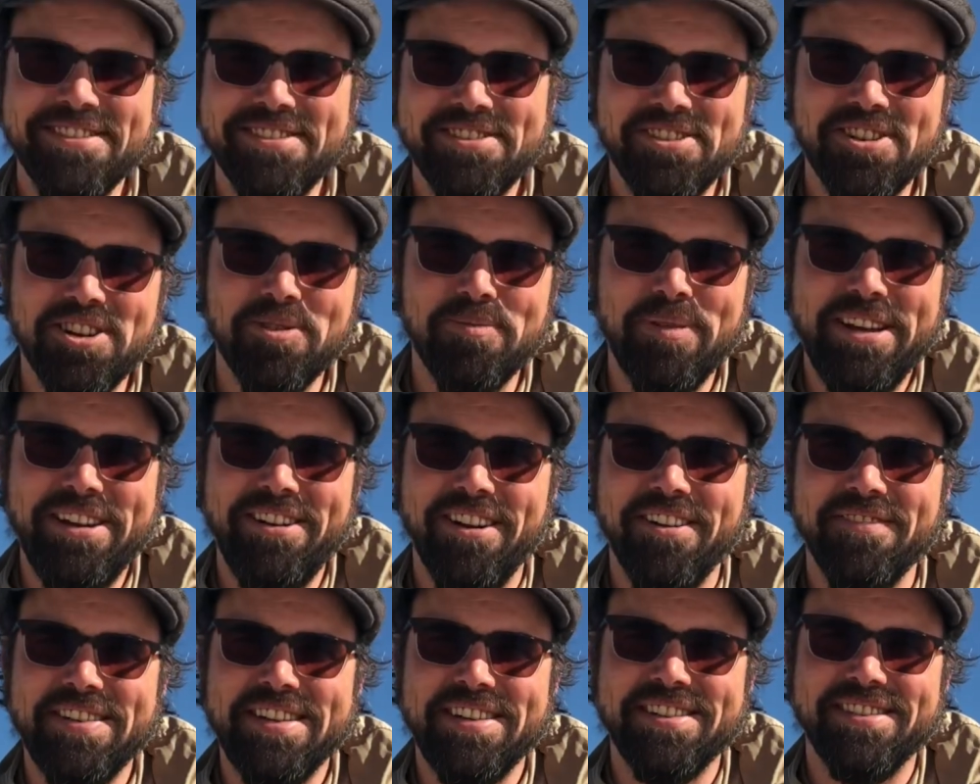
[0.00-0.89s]
sugar beet
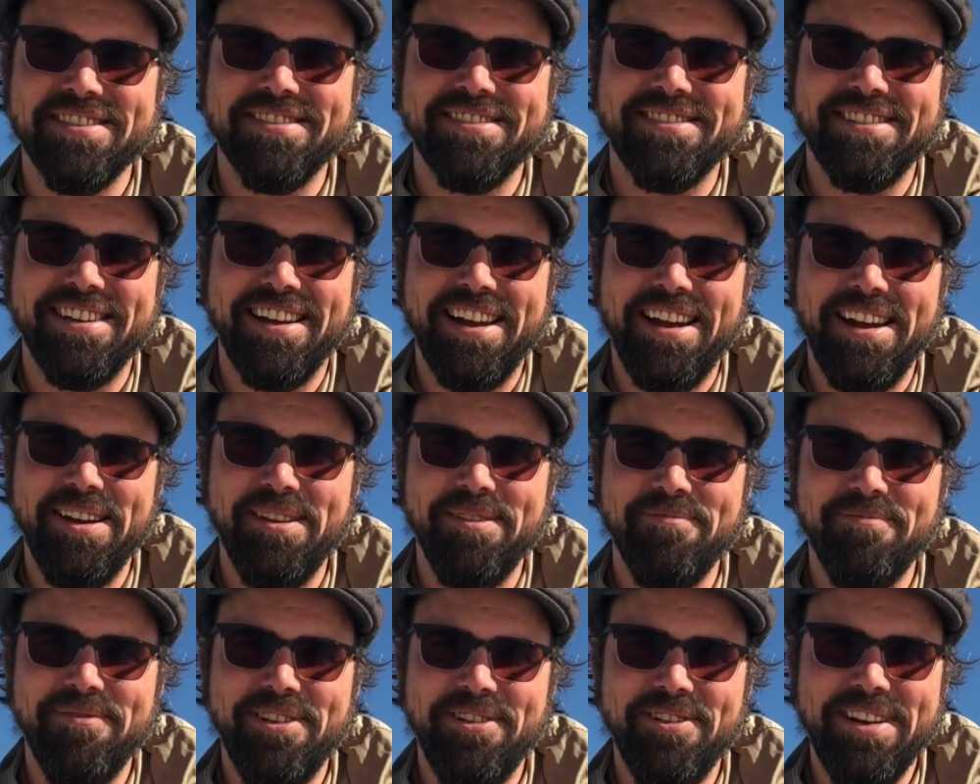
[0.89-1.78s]
harvest. I
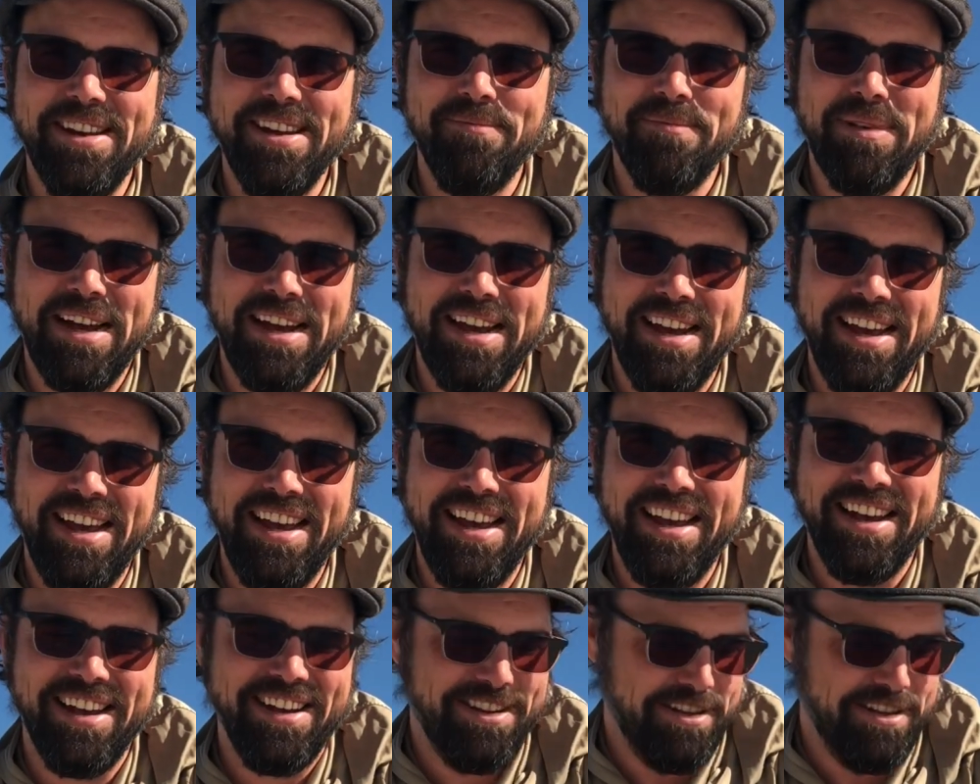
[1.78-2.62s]
am doing my